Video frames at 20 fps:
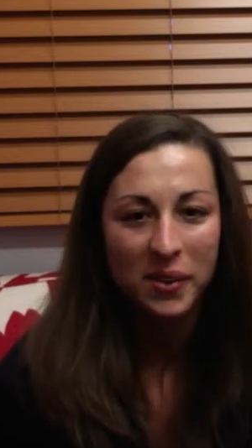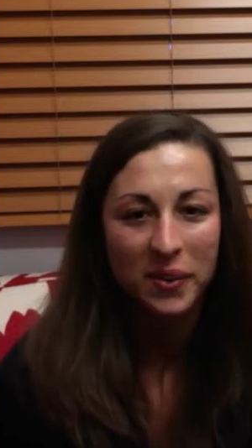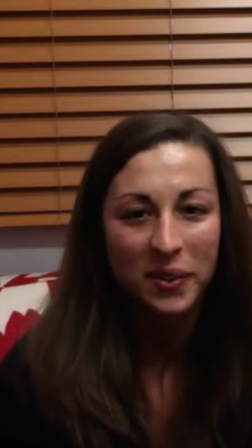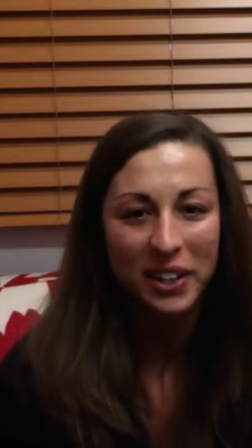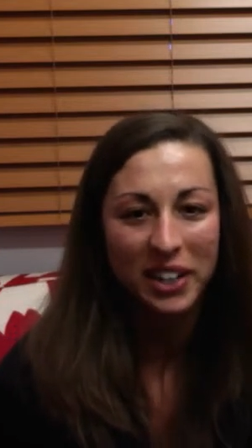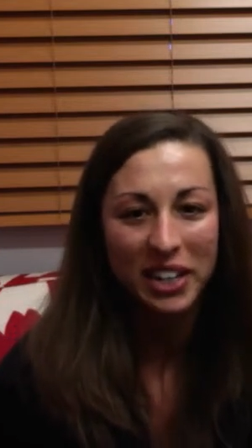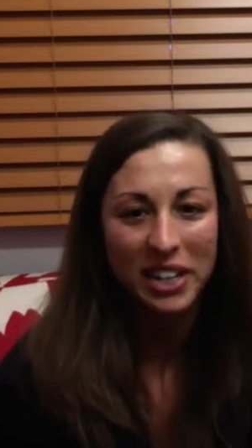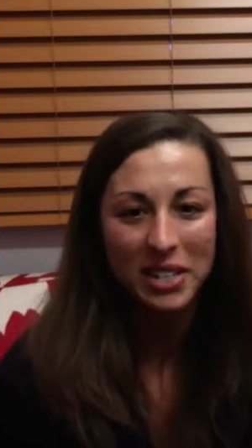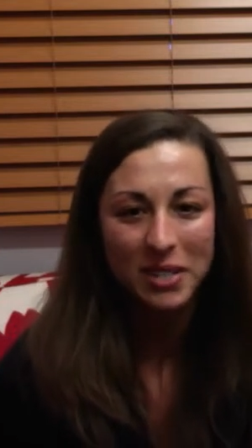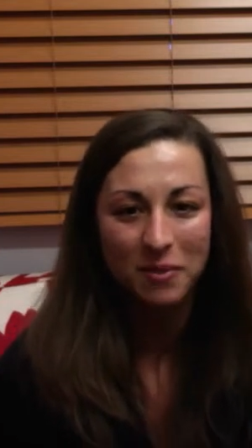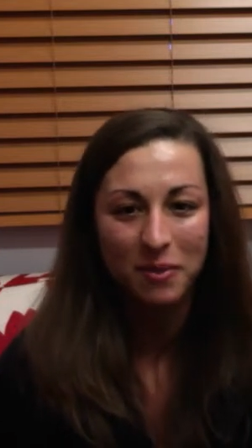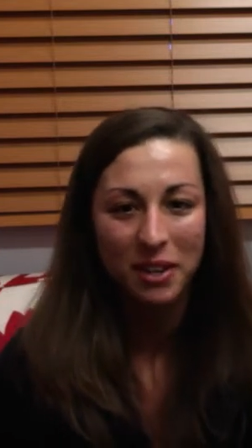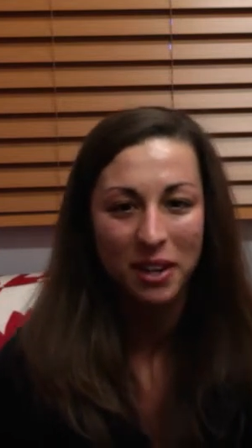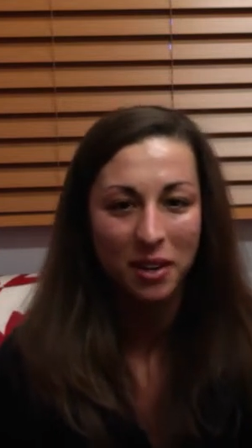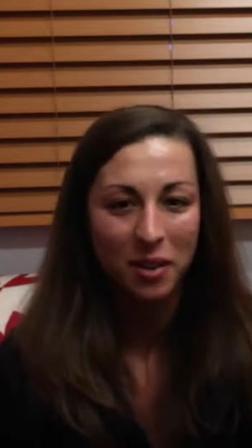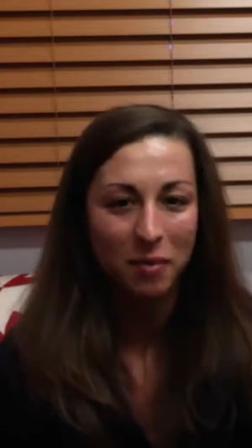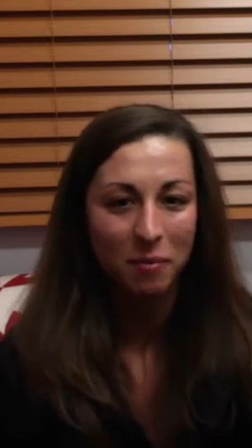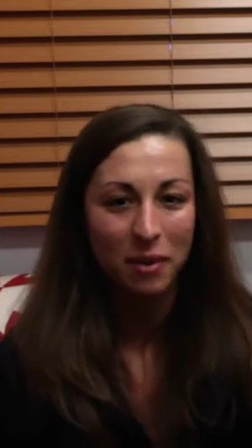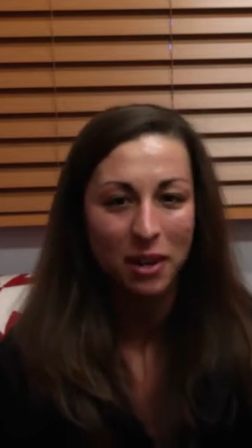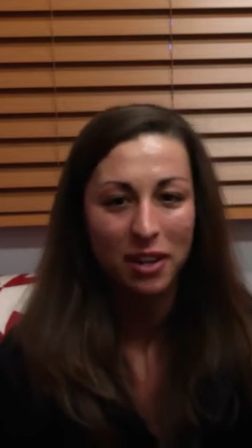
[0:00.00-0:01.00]
what gets me
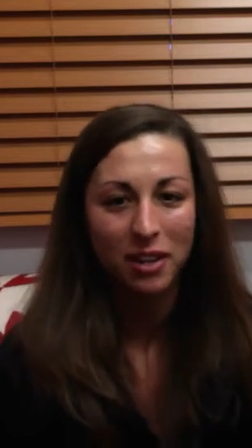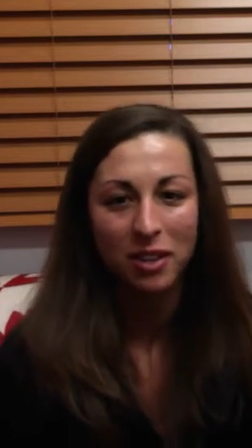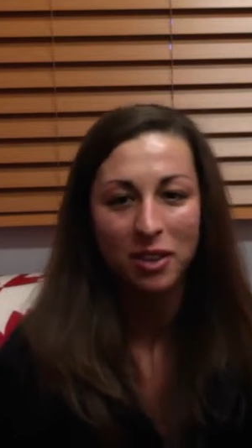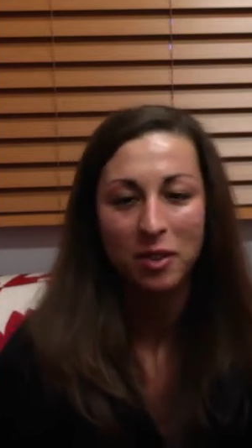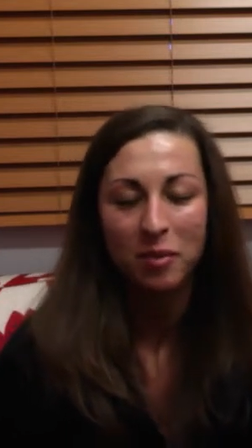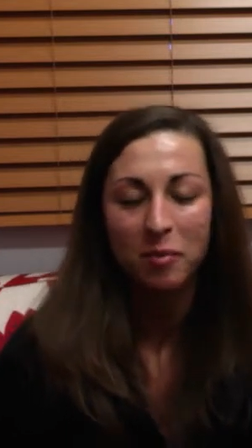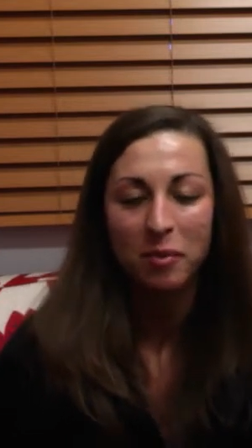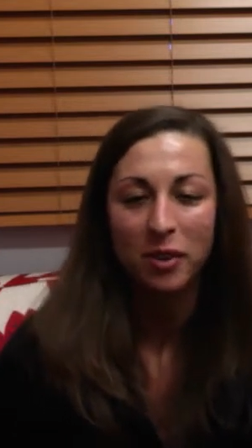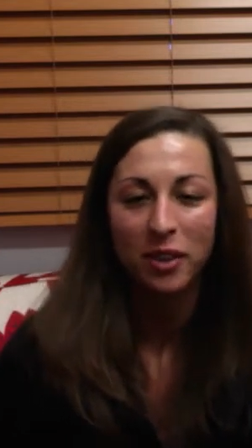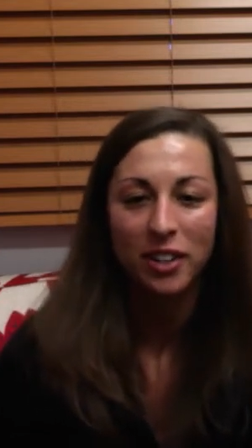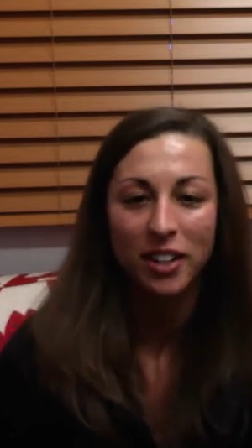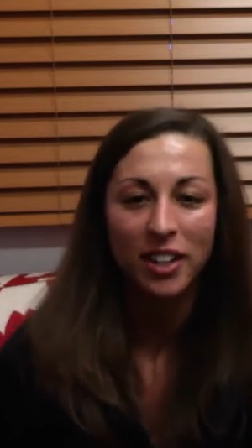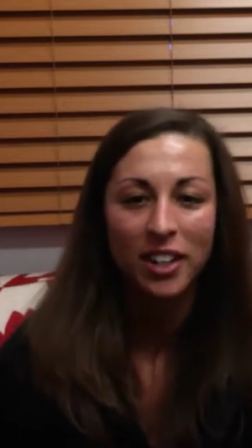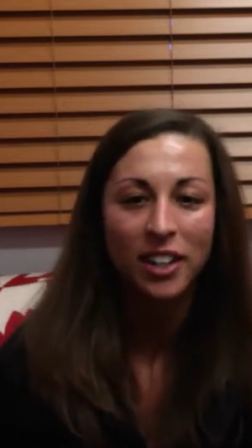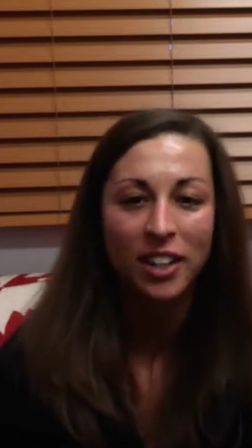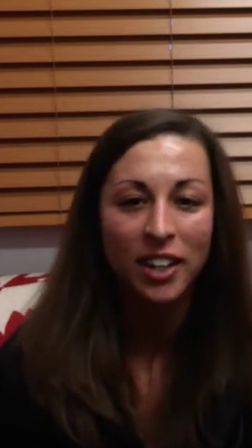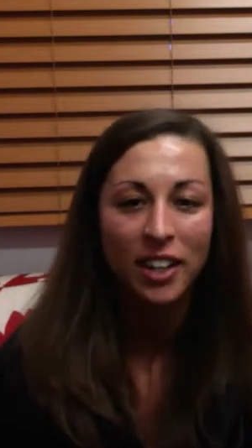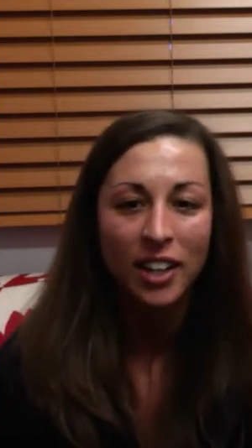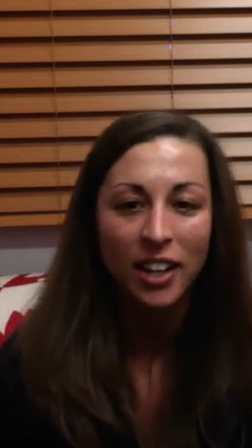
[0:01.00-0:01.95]
out of bed in the morning?